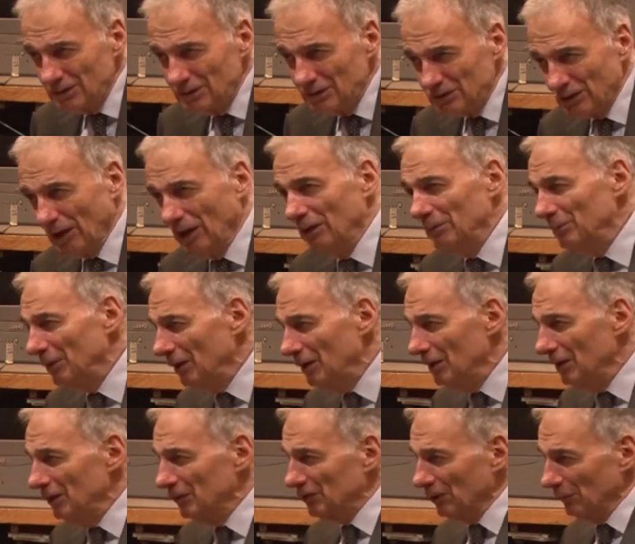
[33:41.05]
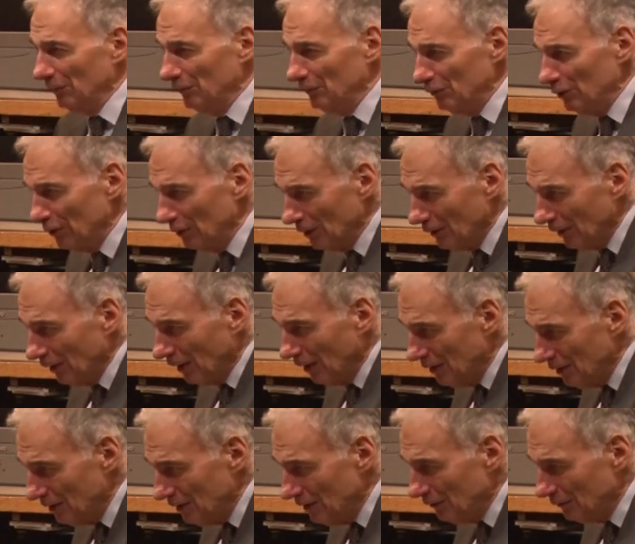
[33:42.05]
So I'm, some of you are,
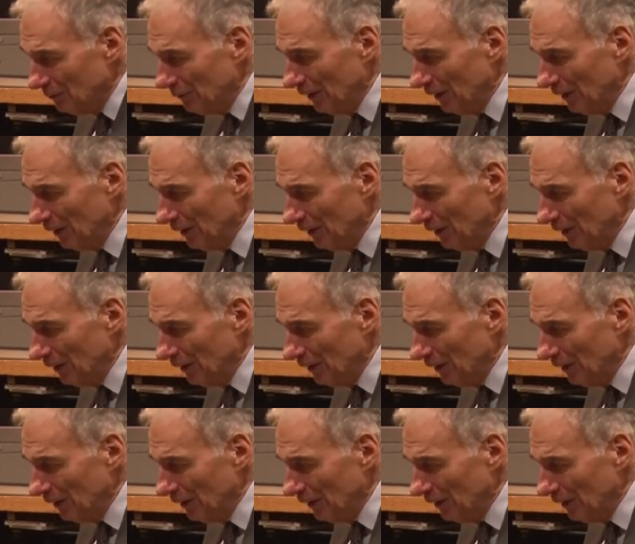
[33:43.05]
have